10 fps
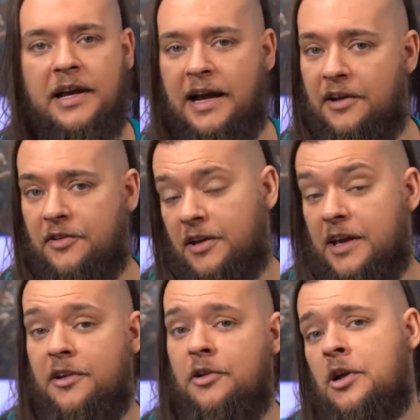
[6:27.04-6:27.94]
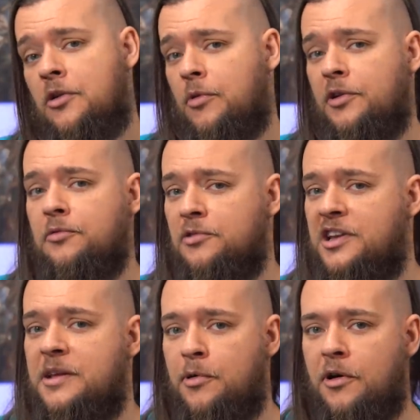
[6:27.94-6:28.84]
and again, Russell's
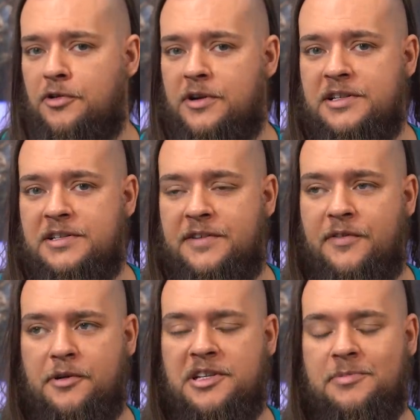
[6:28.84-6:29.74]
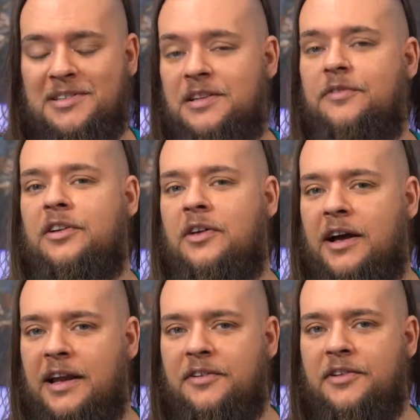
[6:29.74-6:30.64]
teapot addresses a very specific
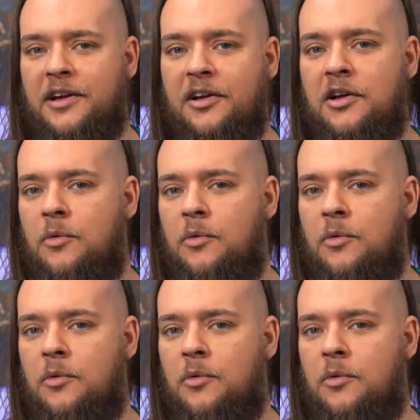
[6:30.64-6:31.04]
dialectic,